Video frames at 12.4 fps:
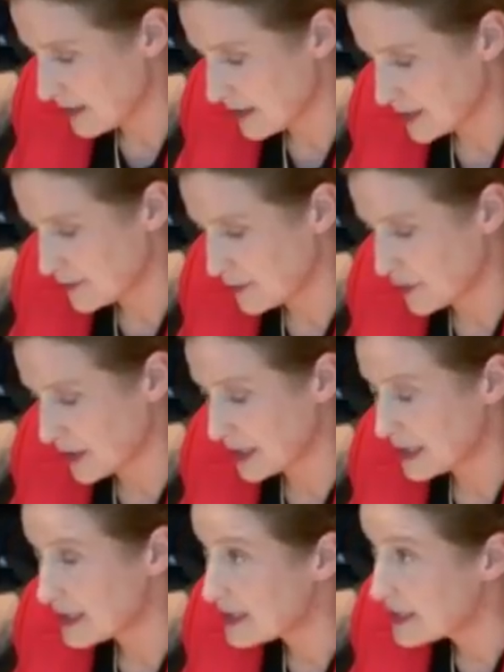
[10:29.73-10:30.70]
Huckel has
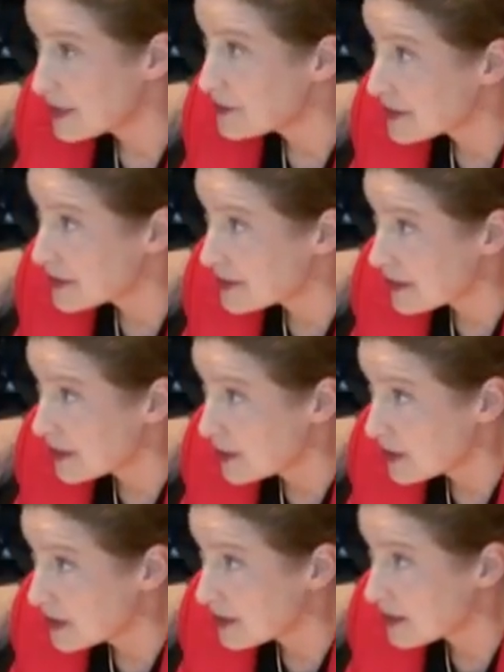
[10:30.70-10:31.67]
fallen
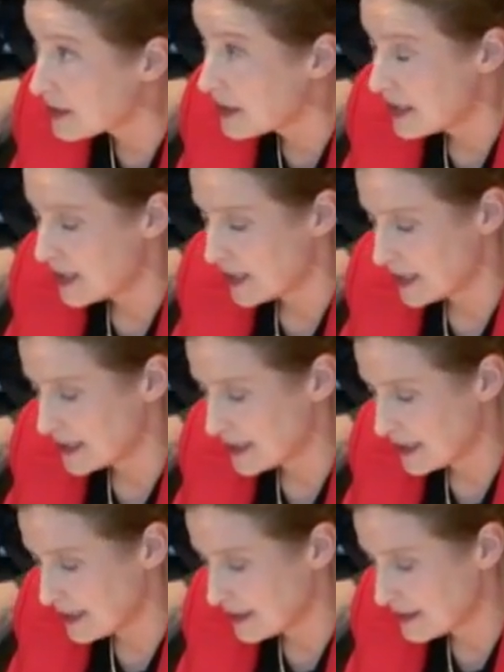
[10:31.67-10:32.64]
seriously ill
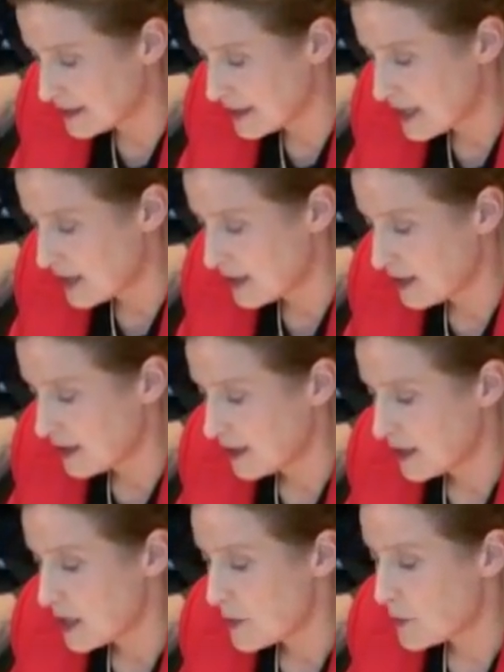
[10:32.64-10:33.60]
and is
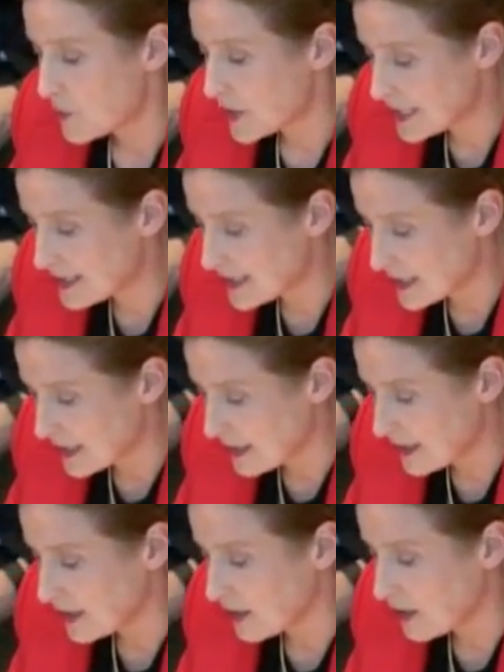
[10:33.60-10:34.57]

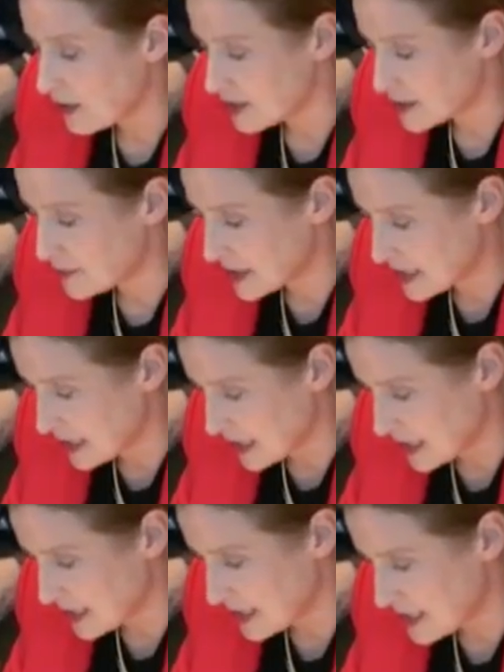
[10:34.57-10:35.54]
presently
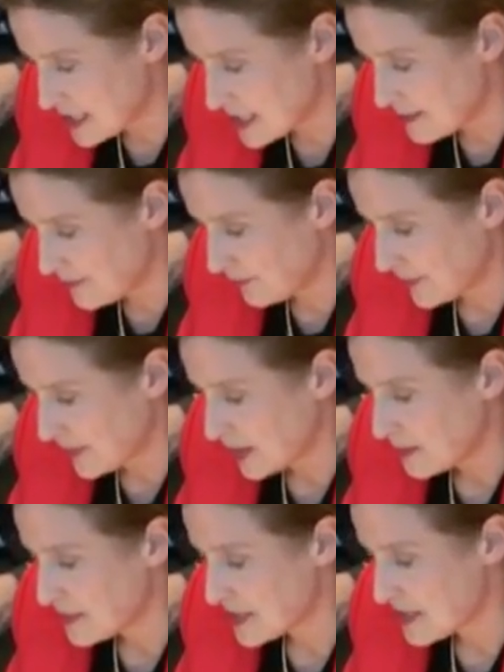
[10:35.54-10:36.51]
hospitalized.
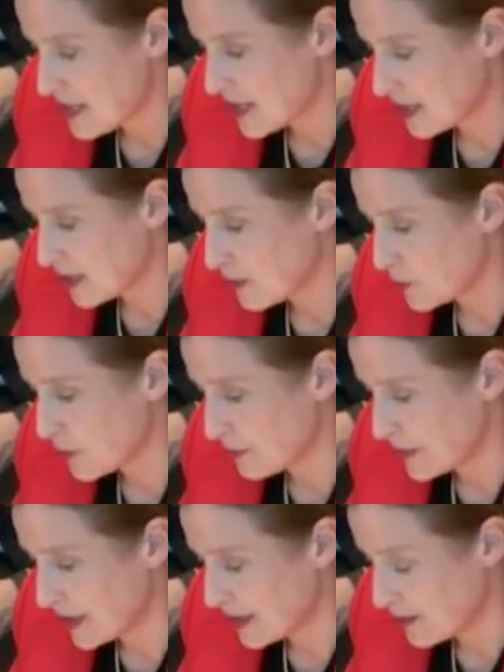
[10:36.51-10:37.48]
Mr. Hackel
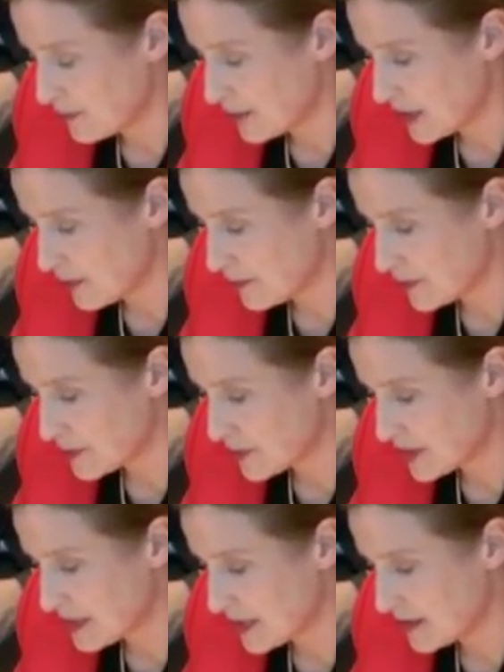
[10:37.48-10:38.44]
will make every effort
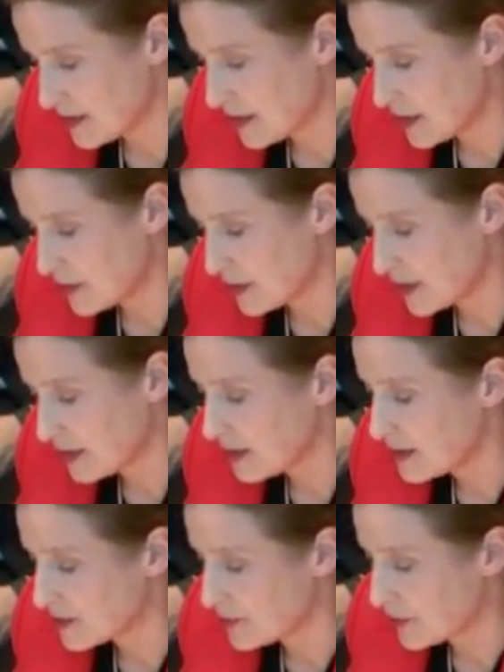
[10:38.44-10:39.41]
to attend the hearing.
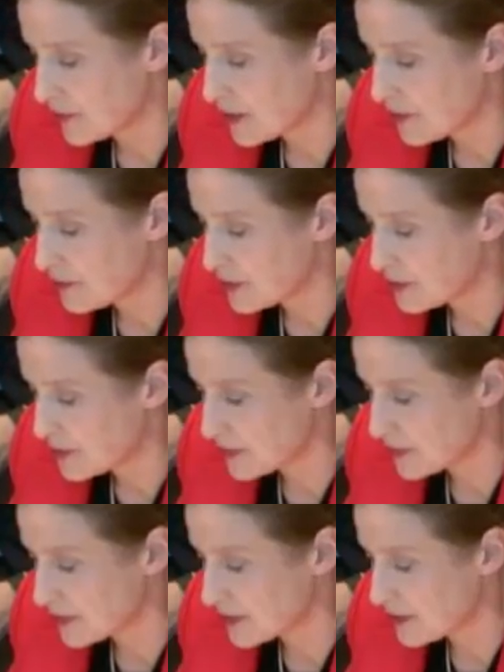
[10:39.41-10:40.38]
His recovery
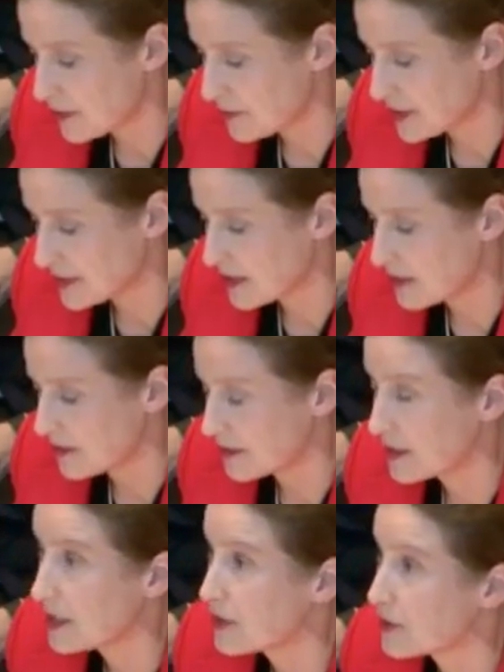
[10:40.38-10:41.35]
process, however, is
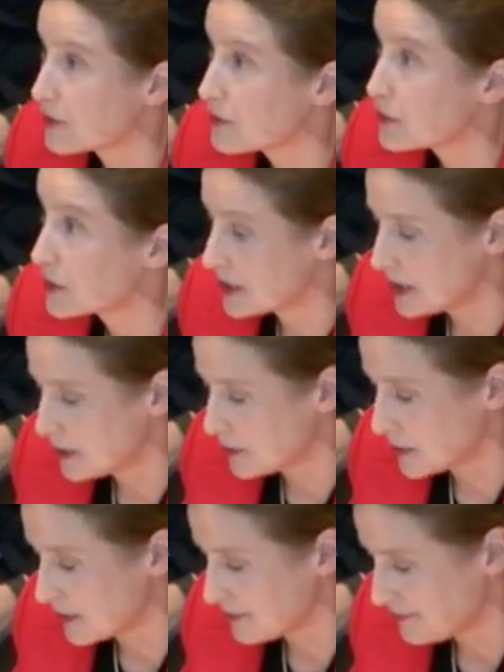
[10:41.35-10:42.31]
currently not
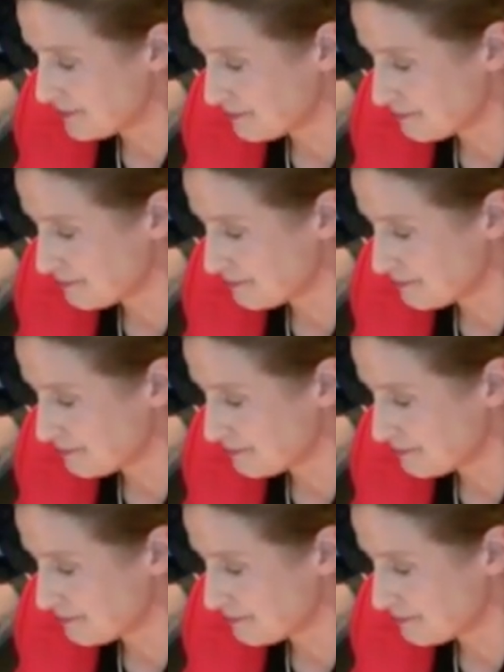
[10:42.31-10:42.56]
foreseeable.